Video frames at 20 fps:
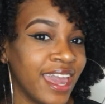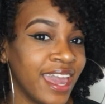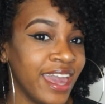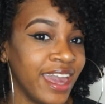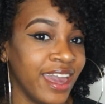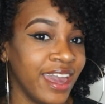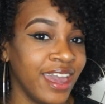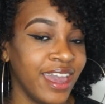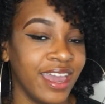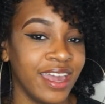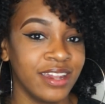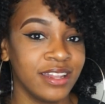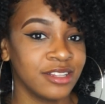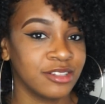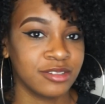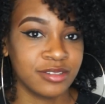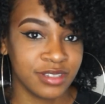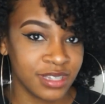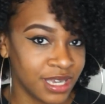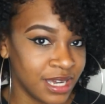
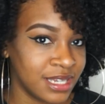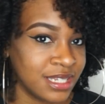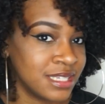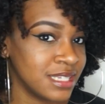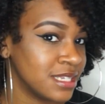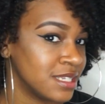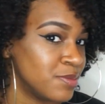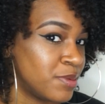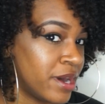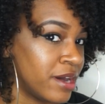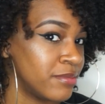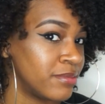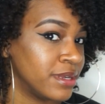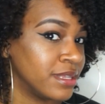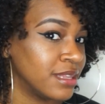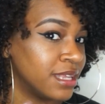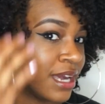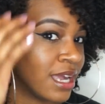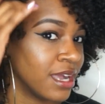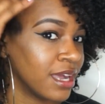And yes, it's
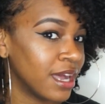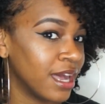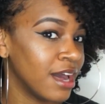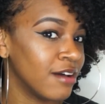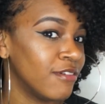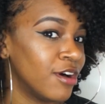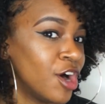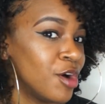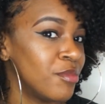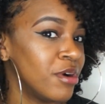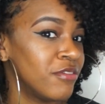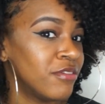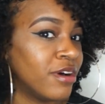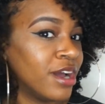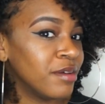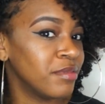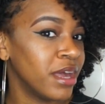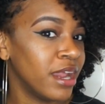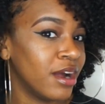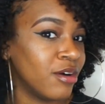popping. Like, I have all my
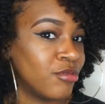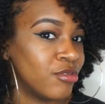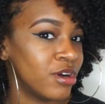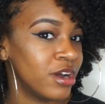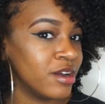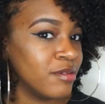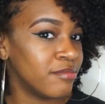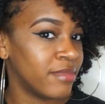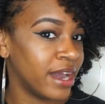volume that I want.